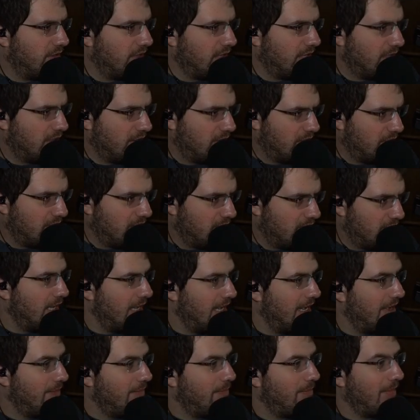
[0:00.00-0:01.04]
that?
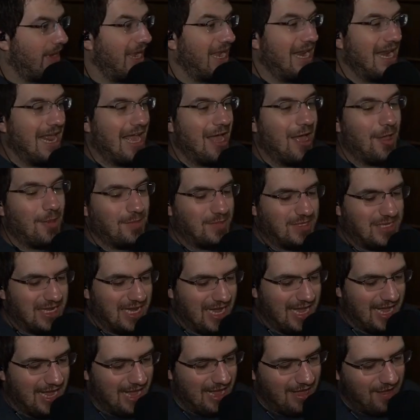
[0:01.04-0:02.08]
It might help
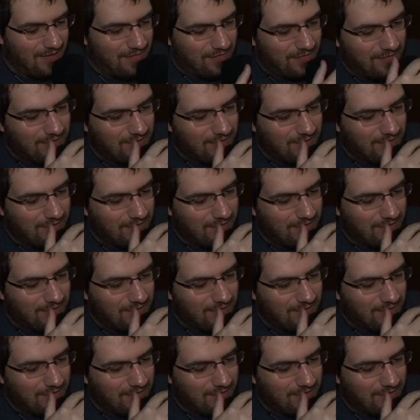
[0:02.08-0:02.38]
to have...